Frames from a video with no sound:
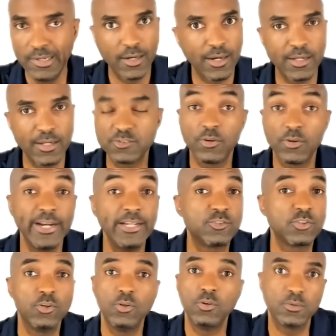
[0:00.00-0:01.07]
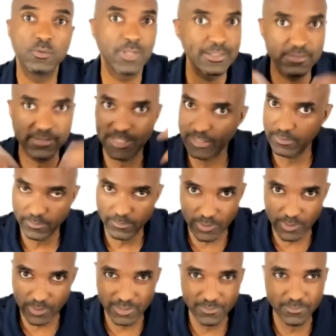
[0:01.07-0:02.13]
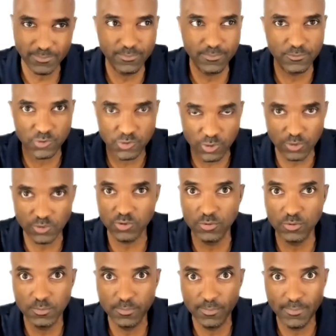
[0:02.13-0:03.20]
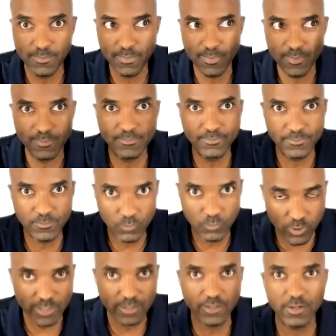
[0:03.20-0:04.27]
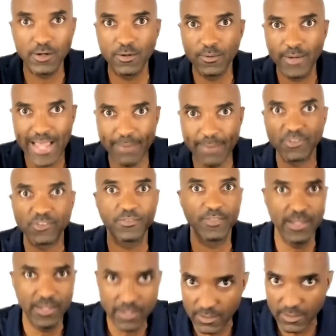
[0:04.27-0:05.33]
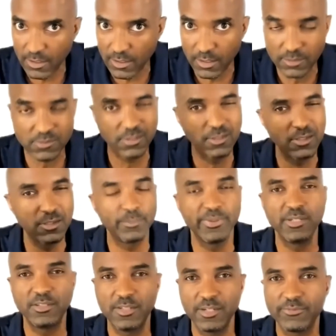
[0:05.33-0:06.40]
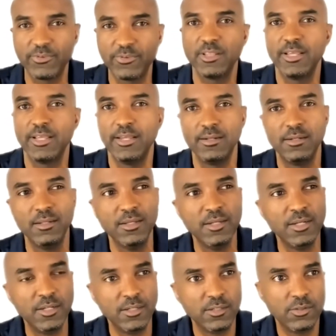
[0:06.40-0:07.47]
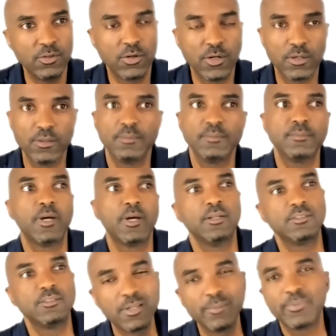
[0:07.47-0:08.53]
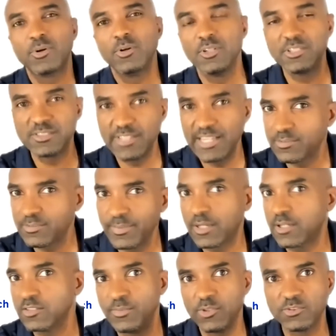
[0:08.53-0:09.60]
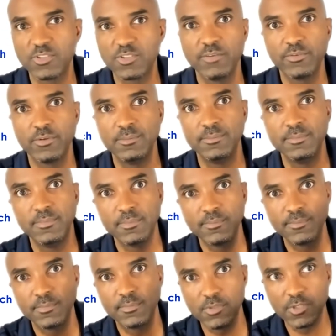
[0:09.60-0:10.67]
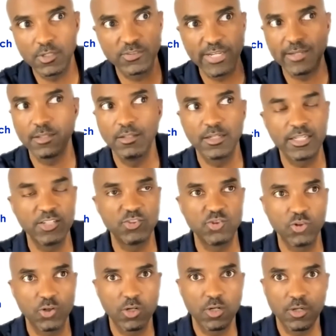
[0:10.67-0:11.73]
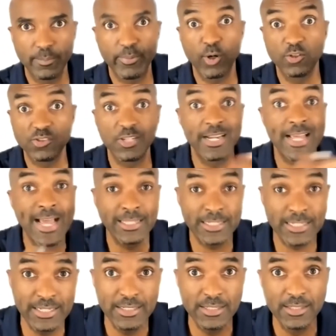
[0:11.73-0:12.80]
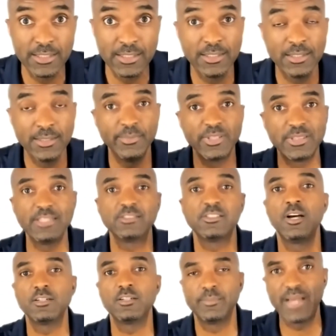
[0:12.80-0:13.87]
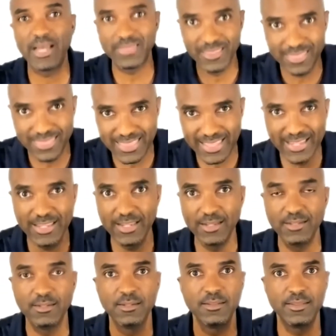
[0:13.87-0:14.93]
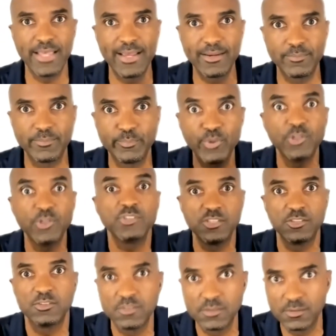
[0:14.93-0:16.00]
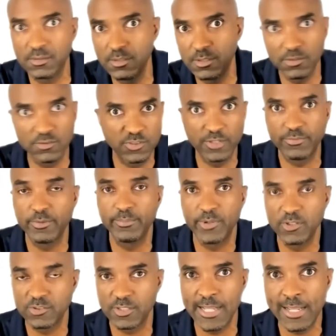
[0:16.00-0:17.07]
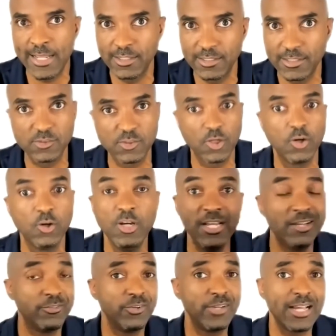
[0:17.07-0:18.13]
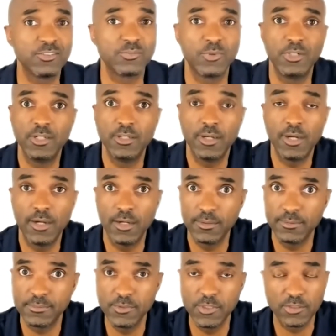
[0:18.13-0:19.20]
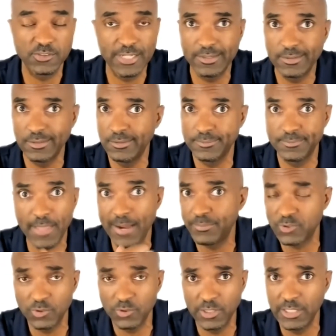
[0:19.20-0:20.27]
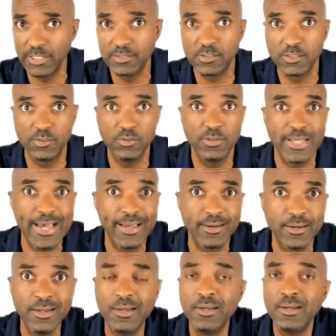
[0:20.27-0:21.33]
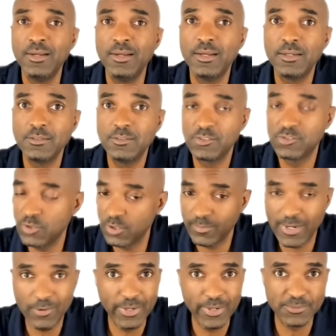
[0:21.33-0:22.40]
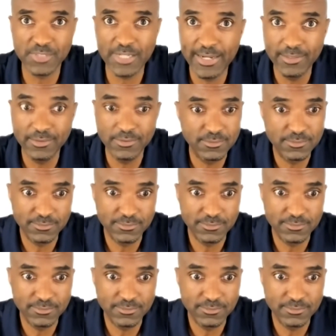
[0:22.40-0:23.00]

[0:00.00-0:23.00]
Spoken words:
It's a great tool. Like I said, it really showed you what your habits of thinking are. It's a little bit different than your typical assessment, because most of them, you know, take a look at your personality, but this talks about the thinking that pushes those different personalities. So if you guys want to, you know, take an opportunity to do that, just go to my website